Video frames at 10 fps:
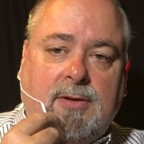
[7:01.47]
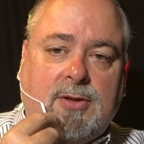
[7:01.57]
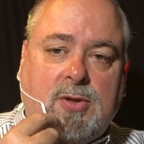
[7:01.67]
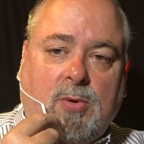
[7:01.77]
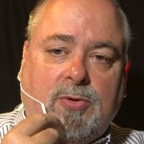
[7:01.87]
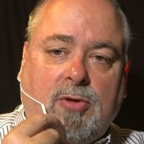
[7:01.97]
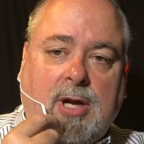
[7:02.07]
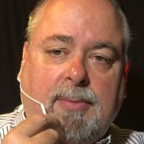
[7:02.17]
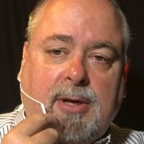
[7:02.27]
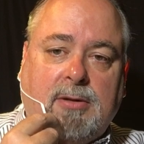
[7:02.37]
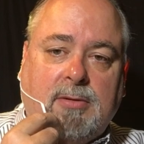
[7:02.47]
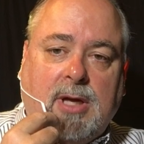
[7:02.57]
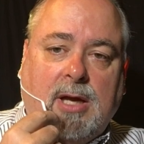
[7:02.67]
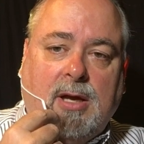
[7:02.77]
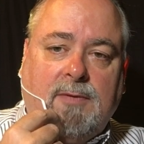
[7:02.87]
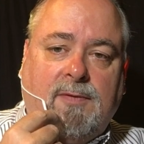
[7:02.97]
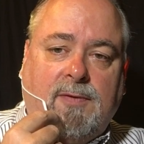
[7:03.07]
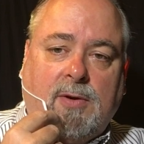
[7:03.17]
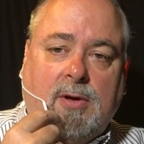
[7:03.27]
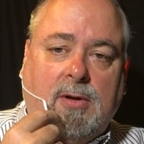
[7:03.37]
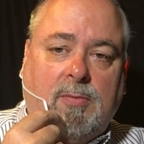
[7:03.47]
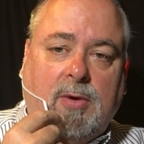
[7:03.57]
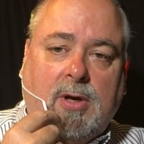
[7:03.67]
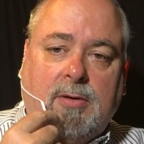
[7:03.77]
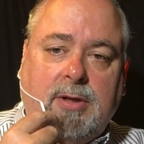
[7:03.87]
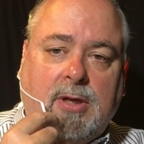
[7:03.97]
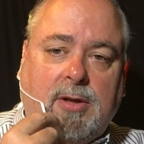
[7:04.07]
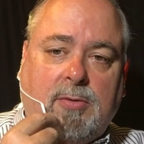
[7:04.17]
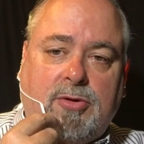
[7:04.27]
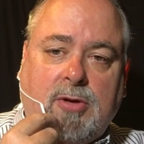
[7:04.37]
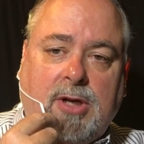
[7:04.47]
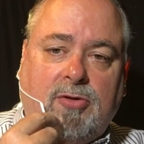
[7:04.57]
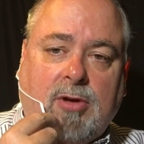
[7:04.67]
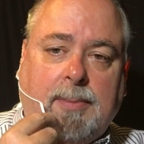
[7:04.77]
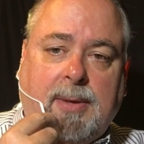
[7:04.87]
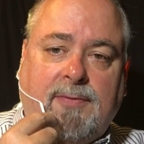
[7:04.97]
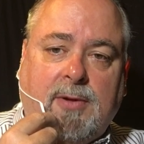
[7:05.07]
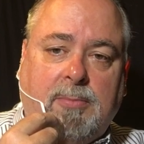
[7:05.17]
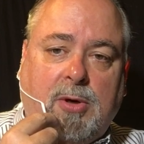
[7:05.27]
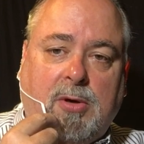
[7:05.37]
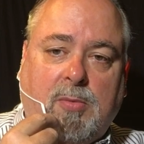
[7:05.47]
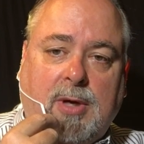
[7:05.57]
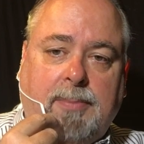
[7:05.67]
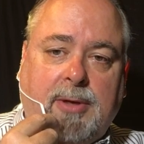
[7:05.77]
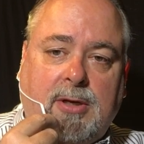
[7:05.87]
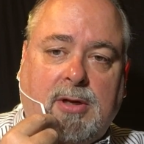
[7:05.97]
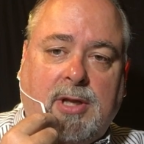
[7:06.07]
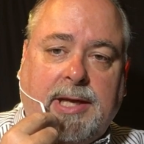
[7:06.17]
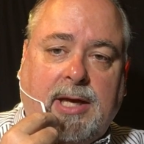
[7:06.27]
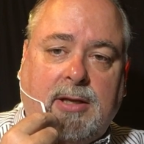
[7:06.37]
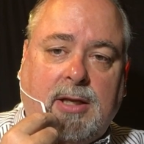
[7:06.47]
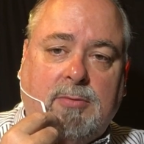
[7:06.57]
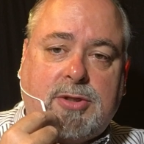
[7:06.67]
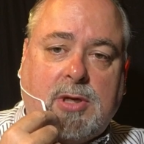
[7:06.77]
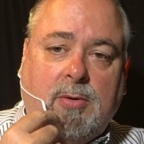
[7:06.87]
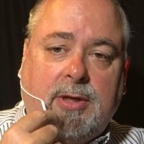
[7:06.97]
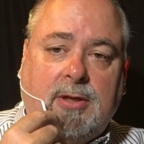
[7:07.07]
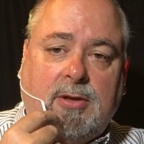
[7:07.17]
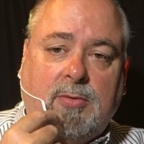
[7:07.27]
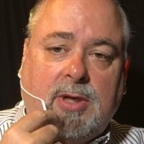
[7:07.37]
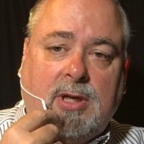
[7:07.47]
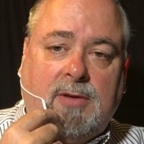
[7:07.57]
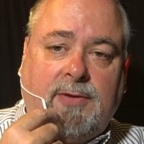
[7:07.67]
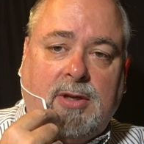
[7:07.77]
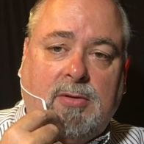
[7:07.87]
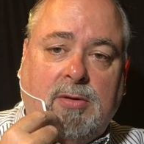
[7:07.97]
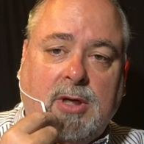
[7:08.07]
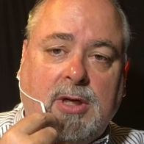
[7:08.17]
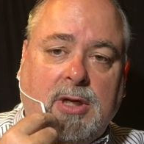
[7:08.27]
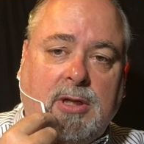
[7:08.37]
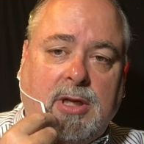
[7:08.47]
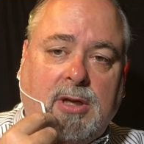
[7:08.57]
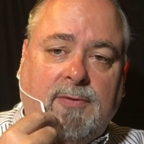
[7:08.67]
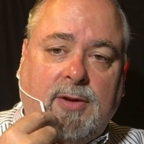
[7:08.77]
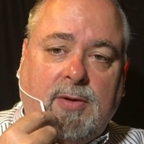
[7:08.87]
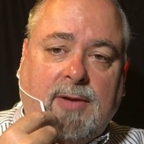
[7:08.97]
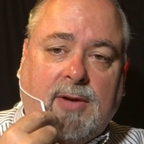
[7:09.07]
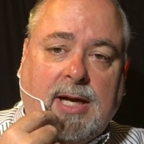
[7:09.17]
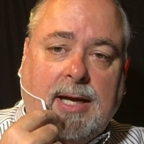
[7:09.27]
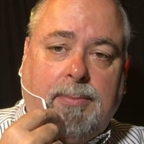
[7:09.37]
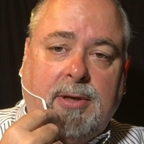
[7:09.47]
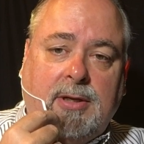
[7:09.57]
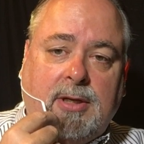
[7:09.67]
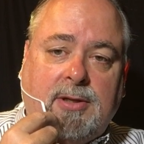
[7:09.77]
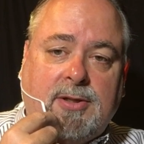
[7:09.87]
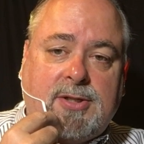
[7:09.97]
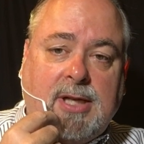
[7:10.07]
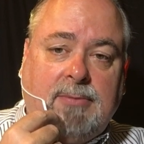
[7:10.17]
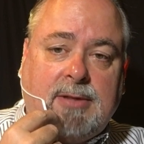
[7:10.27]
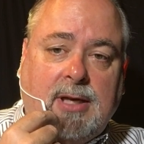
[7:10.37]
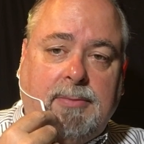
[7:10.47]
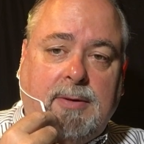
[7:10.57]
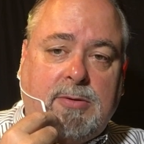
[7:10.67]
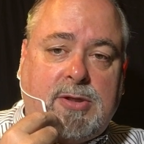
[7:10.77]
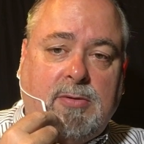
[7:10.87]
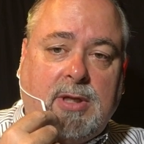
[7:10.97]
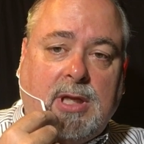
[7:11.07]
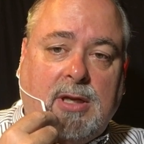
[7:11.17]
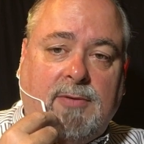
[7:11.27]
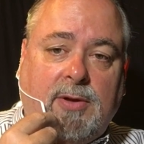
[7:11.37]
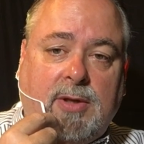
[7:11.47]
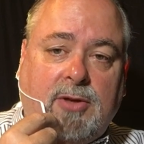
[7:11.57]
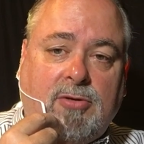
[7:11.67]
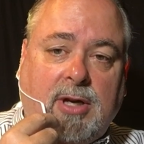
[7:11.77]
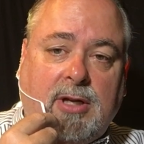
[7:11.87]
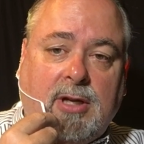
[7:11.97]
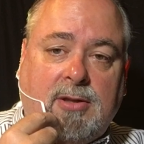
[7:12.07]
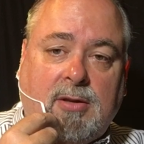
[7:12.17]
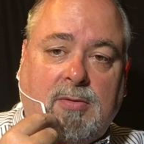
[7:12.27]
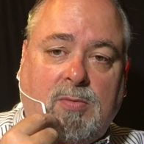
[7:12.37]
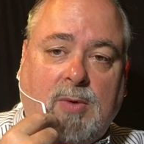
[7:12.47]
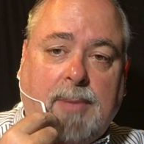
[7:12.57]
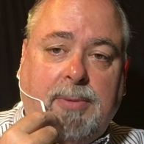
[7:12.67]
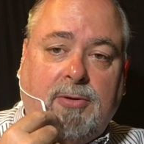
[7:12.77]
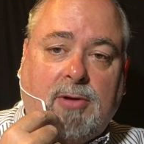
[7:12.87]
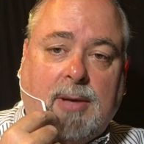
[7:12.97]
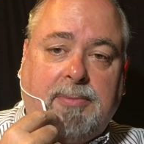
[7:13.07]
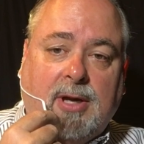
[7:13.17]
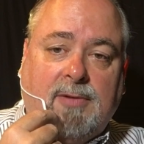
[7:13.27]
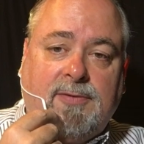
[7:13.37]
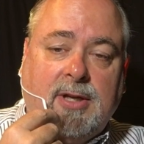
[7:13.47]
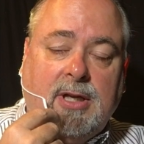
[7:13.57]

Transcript: this whole drama unfurl where, you know, they were trying to drop off the murder weapon and all that. He was going to do an interview. The interview never happened. And at the same time he was doing the interview, they tried to get the weapon dropped off.